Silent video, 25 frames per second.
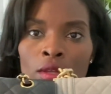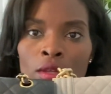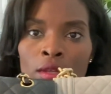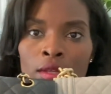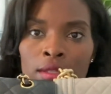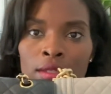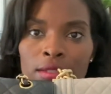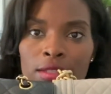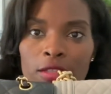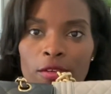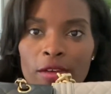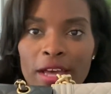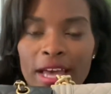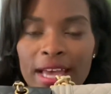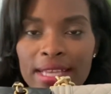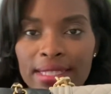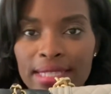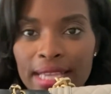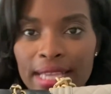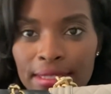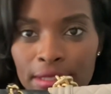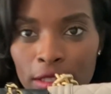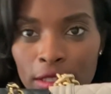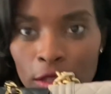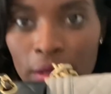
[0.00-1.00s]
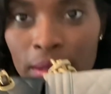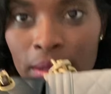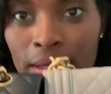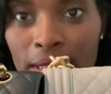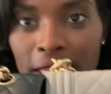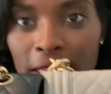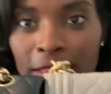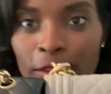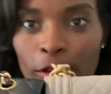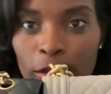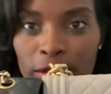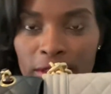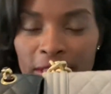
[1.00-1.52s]
So guys, as you can see,
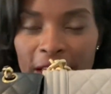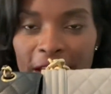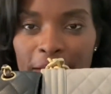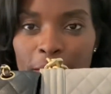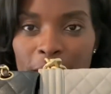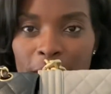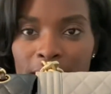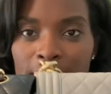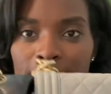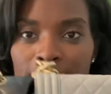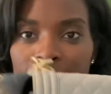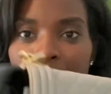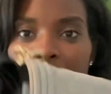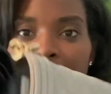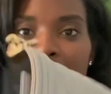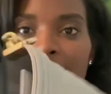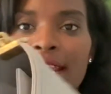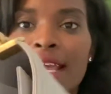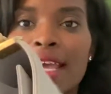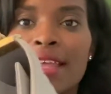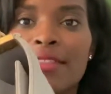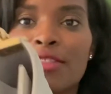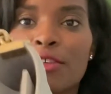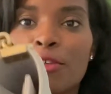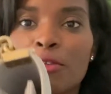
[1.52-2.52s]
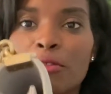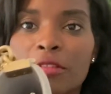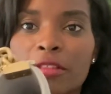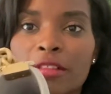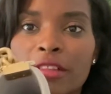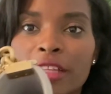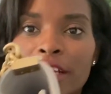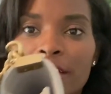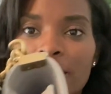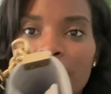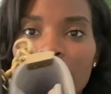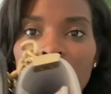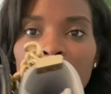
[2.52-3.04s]
they're side by side, and they're
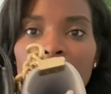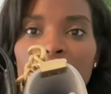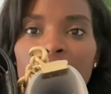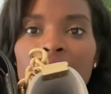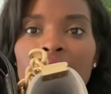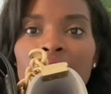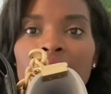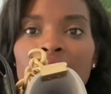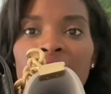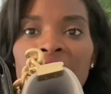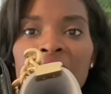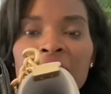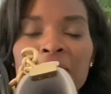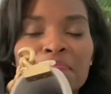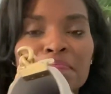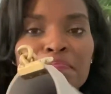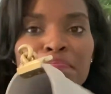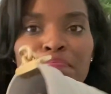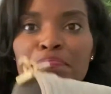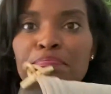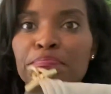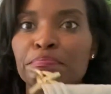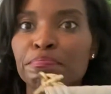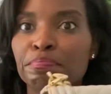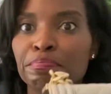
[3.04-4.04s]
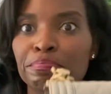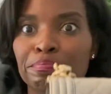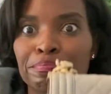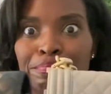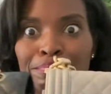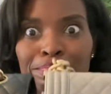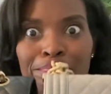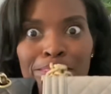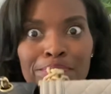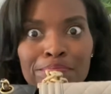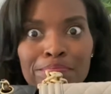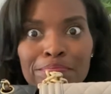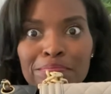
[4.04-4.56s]
literally
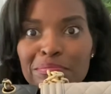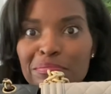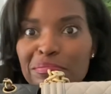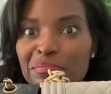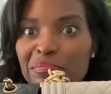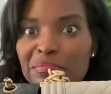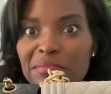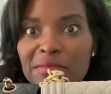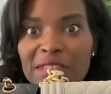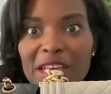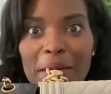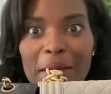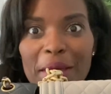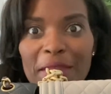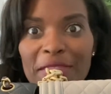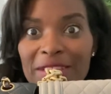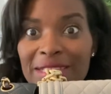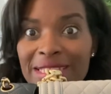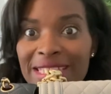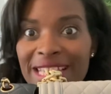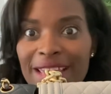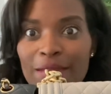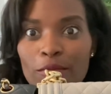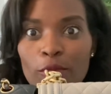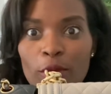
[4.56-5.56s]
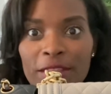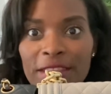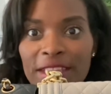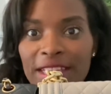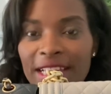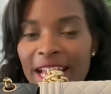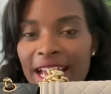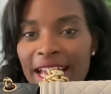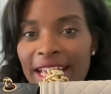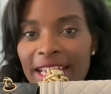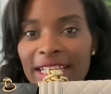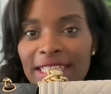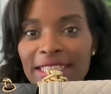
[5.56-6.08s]
about the same width and
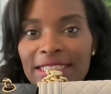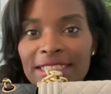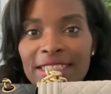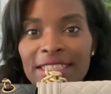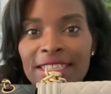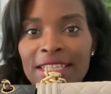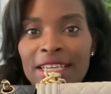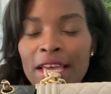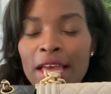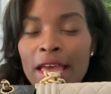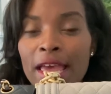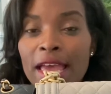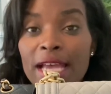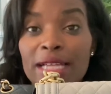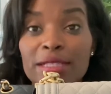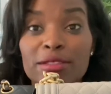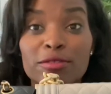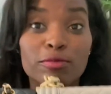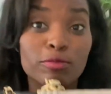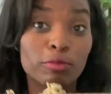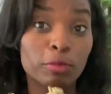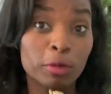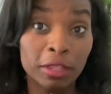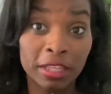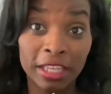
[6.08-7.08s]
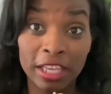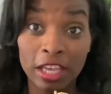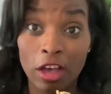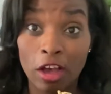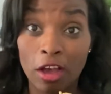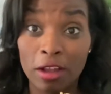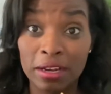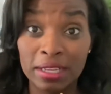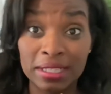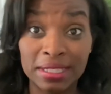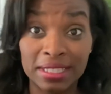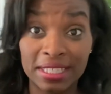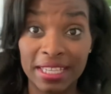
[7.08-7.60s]
height. It's really
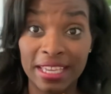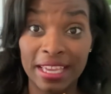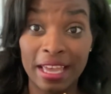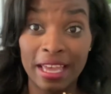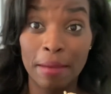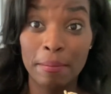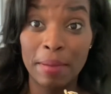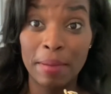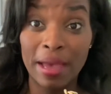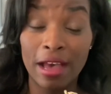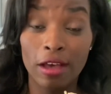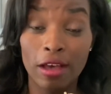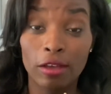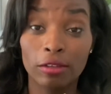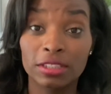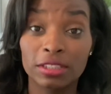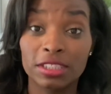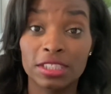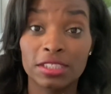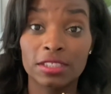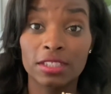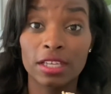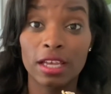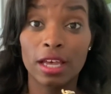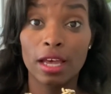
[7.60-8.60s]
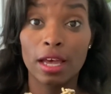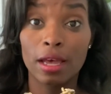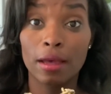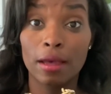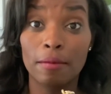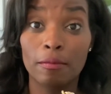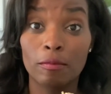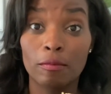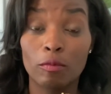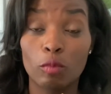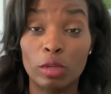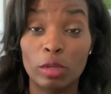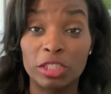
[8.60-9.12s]
honestly about
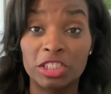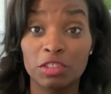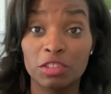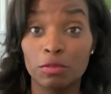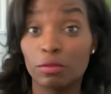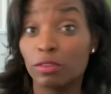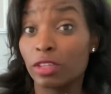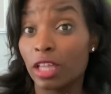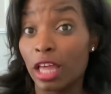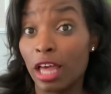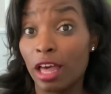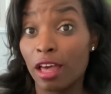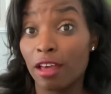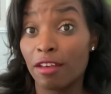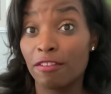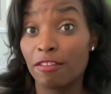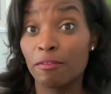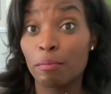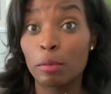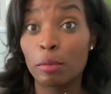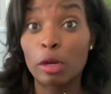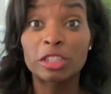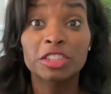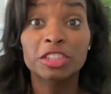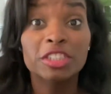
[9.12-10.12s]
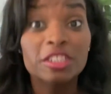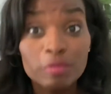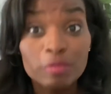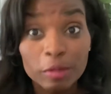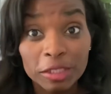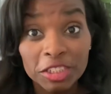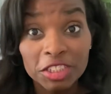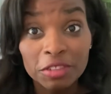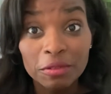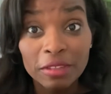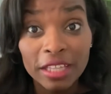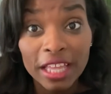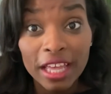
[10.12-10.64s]
what you love. Purchase
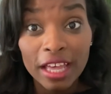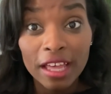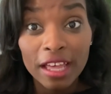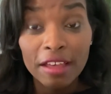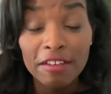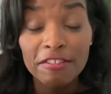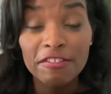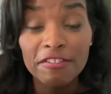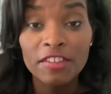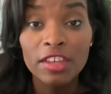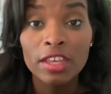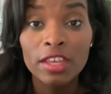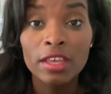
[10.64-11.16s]
what you love.